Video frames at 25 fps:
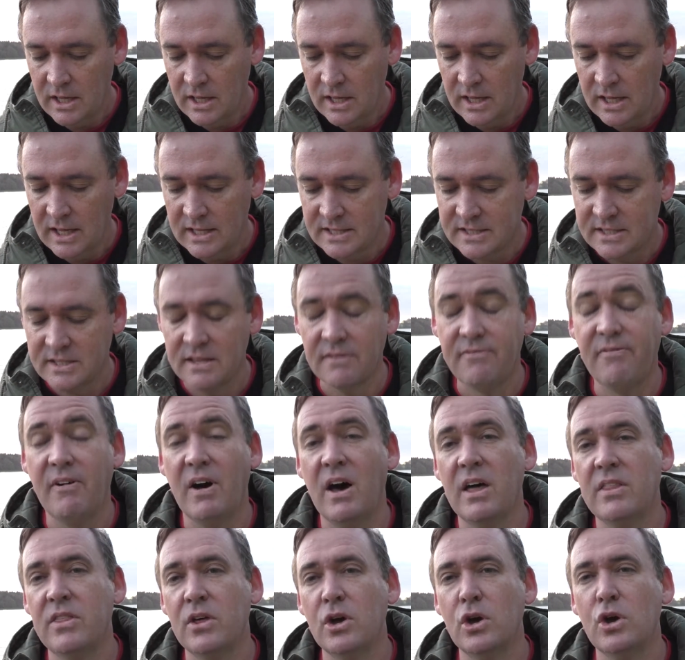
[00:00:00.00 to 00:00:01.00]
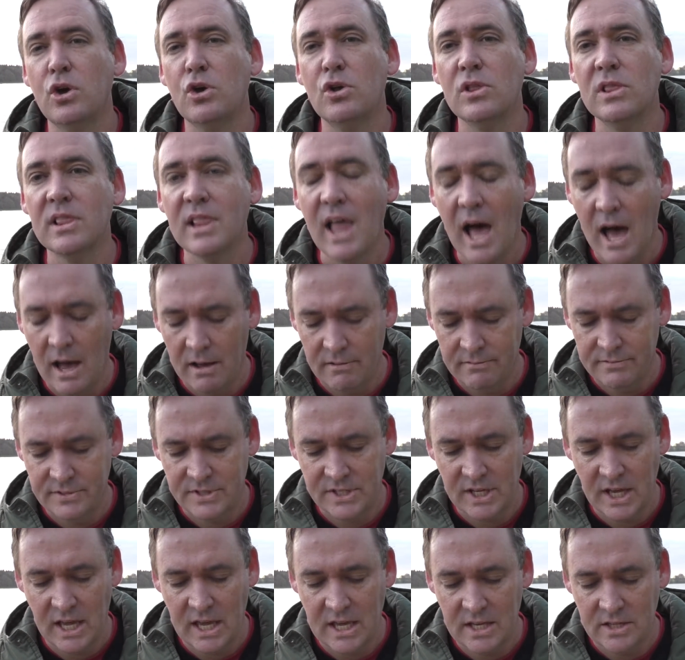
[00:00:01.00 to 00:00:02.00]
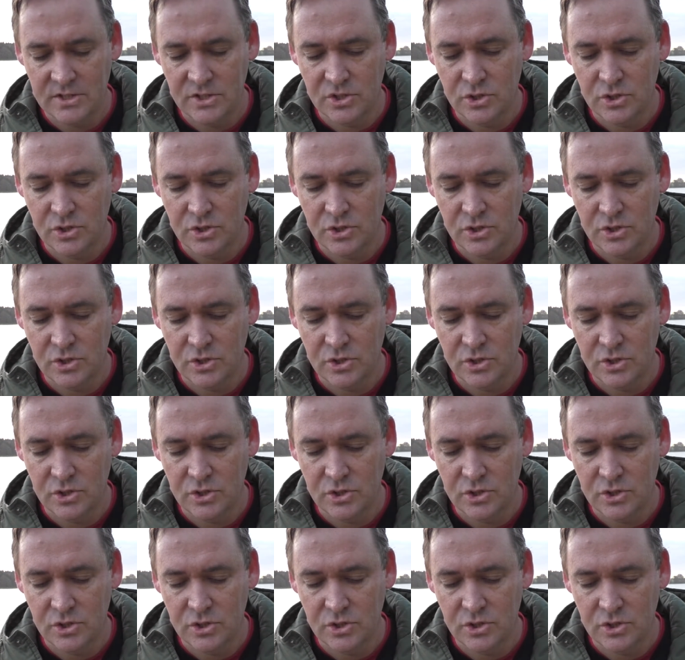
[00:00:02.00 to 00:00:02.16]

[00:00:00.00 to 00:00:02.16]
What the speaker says: It's the Father who loves his